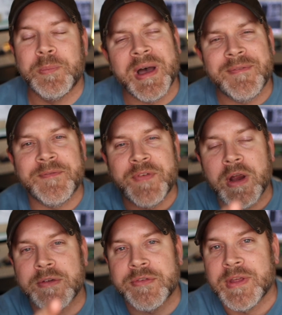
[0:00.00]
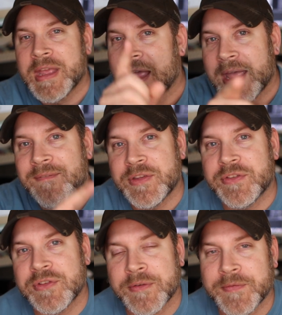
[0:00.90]
But first, if this
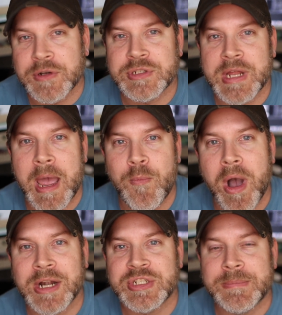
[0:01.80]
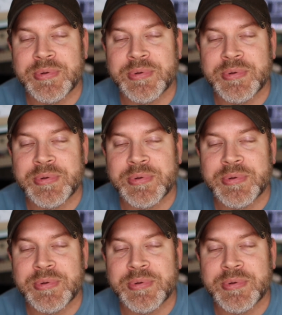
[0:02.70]
is your first time watching,